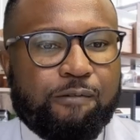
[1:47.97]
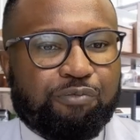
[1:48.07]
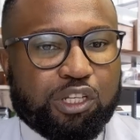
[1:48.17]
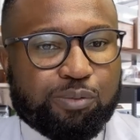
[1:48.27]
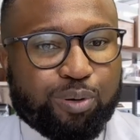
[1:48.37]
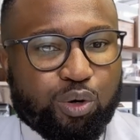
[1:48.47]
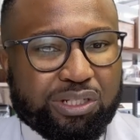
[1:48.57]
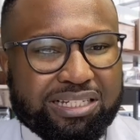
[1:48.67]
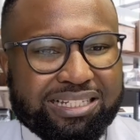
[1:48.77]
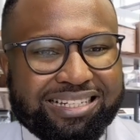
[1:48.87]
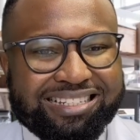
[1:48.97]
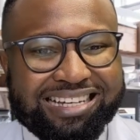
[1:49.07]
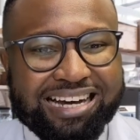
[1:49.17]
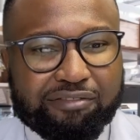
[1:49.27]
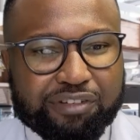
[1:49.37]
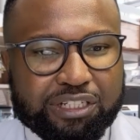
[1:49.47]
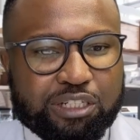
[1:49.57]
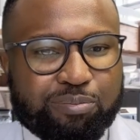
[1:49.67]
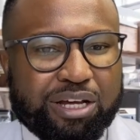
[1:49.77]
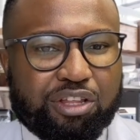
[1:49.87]
This process is
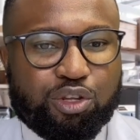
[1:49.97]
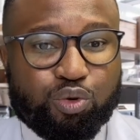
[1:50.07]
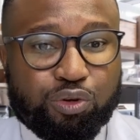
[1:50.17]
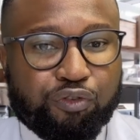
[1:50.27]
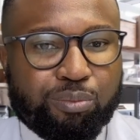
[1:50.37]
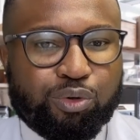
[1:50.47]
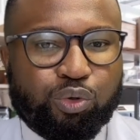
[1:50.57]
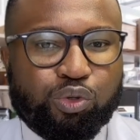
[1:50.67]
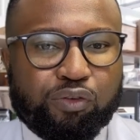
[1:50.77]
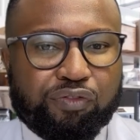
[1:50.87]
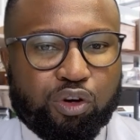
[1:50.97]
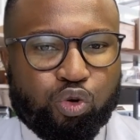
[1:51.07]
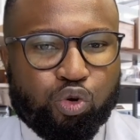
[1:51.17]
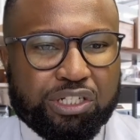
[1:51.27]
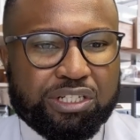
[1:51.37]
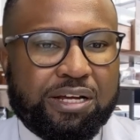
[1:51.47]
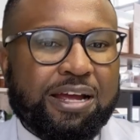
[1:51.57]
governed by the uniform rules of the court,